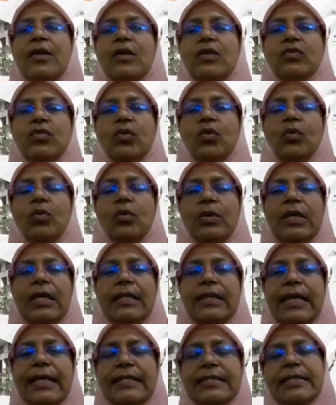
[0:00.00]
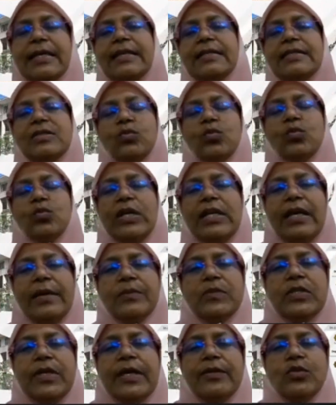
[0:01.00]
So in that sense, what
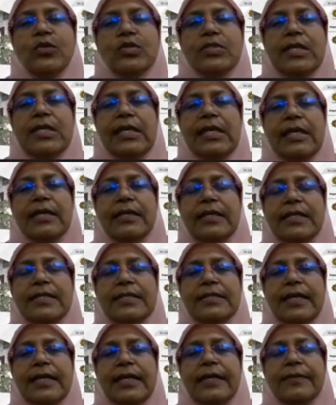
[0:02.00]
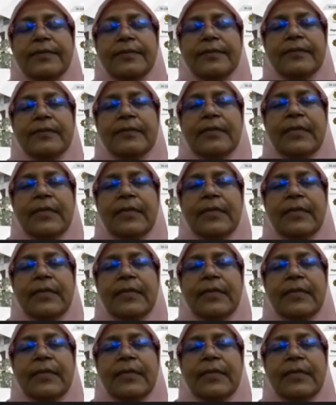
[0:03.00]
I'm trying to say here is that